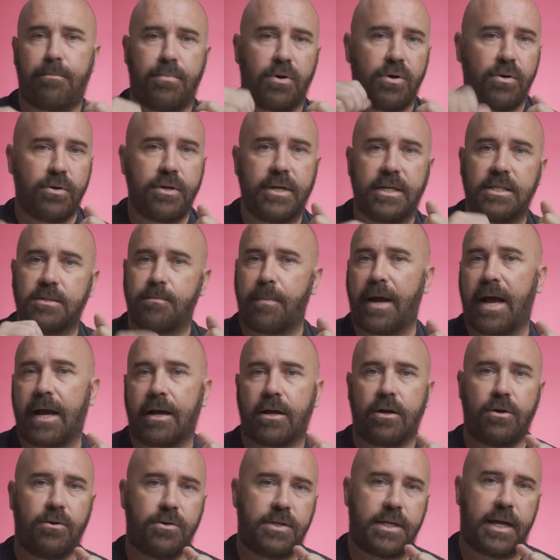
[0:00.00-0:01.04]
pulled his
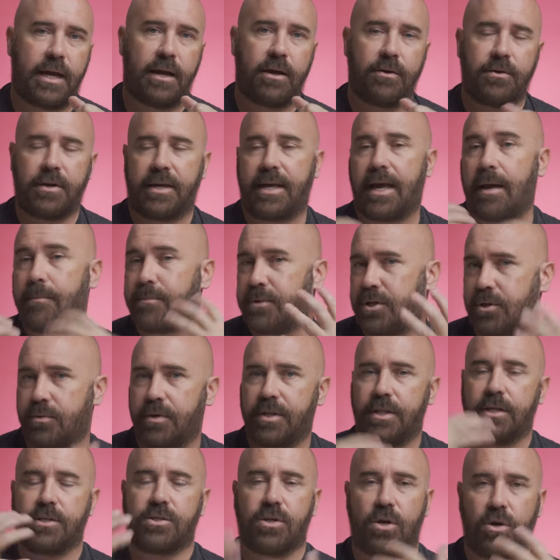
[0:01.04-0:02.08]
back coat down, kept
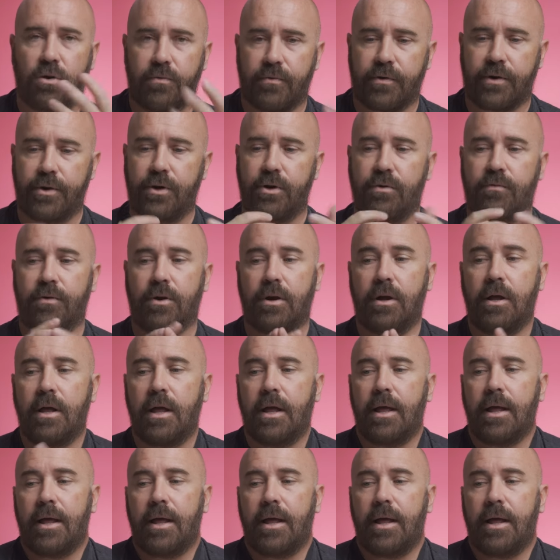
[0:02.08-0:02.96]
doing this over and over.